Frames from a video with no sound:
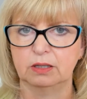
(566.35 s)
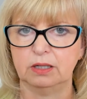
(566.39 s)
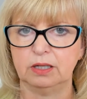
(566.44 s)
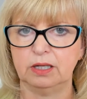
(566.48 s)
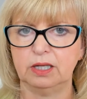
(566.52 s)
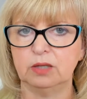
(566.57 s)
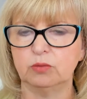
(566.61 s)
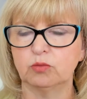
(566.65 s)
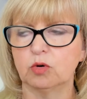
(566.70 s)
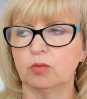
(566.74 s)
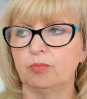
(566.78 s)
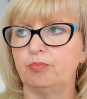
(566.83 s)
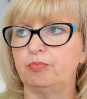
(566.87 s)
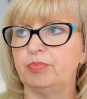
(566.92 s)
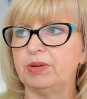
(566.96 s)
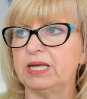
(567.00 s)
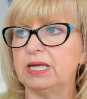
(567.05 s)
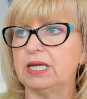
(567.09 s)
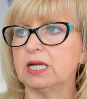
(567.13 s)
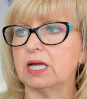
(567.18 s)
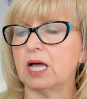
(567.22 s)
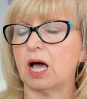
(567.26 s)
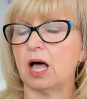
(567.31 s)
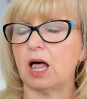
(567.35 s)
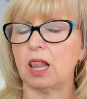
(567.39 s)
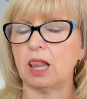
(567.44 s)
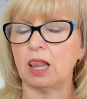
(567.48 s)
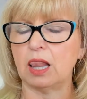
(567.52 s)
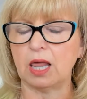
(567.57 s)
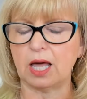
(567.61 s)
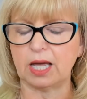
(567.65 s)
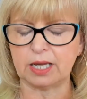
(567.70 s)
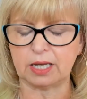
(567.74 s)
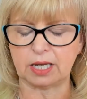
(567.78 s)
It would be
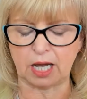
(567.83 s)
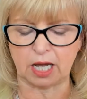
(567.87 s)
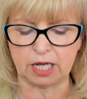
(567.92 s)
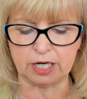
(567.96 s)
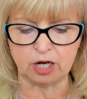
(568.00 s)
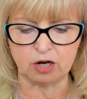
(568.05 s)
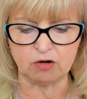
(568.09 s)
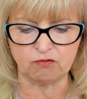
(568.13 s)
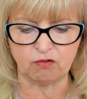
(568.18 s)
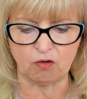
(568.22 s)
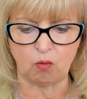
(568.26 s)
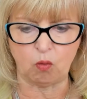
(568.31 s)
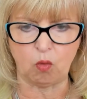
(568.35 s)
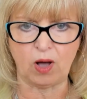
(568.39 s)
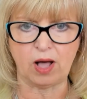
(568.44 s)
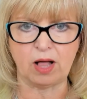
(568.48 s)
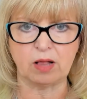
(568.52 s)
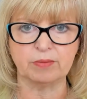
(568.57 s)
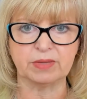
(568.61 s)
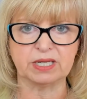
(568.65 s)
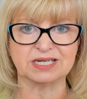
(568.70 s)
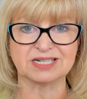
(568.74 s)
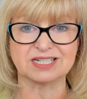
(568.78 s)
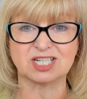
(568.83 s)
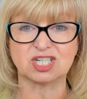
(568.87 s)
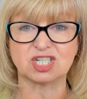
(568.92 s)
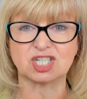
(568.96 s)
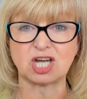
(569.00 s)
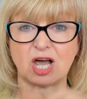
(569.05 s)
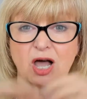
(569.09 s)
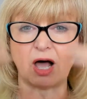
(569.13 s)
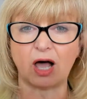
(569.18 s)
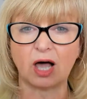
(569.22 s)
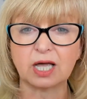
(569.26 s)
like an overwhelming
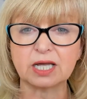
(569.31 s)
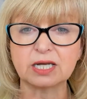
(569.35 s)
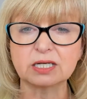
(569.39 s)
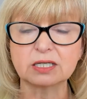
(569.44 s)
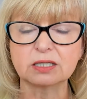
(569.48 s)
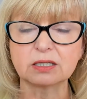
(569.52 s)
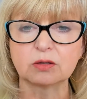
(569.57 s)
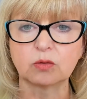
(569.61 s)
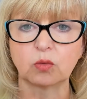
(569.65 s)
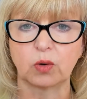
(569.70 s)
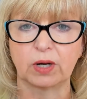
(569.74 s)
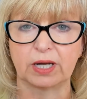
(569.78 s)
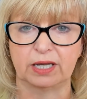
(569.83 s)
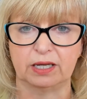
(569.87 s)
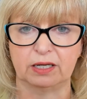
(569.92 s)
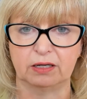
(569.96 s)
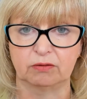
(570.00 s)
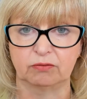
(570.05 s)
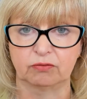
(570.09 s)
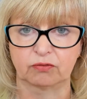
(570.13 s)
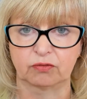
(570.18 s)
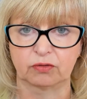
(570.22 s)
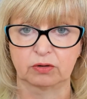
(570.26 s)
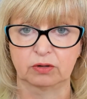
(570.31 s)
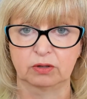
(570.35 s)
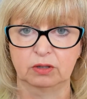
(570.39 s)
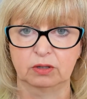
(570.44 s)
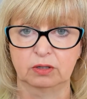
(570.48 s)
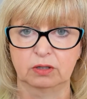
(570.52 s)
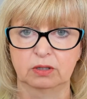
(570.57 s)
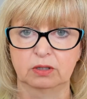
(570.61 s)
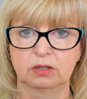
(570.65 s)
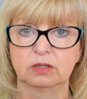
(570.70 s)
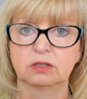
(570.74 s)
tidal wave
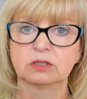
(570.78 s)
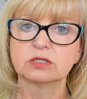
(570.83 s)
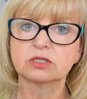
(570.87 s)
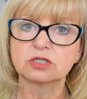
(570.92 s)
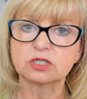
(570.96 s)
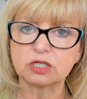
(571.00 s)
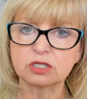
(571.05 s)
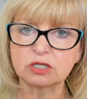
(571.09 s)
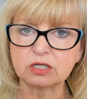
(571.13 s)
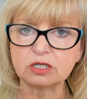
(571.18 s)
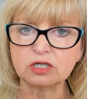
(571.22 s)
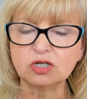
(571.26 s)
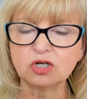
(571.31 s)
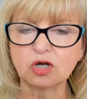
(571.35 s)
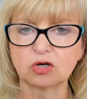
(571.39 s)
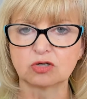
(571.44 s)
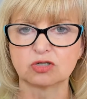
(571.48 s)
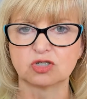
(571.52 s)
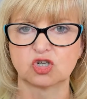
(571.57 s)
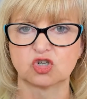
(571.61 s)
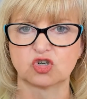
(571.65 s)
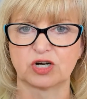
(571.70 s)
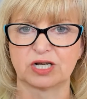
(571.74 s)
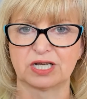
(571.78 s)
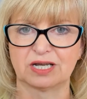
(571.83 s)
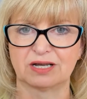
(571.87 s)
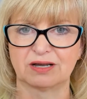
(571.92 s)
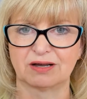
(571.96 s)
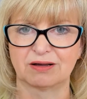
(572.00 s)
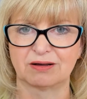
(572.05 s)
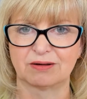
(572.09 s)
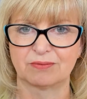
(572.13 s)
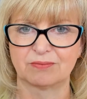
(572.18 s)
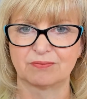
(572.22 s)
to the non-drinker.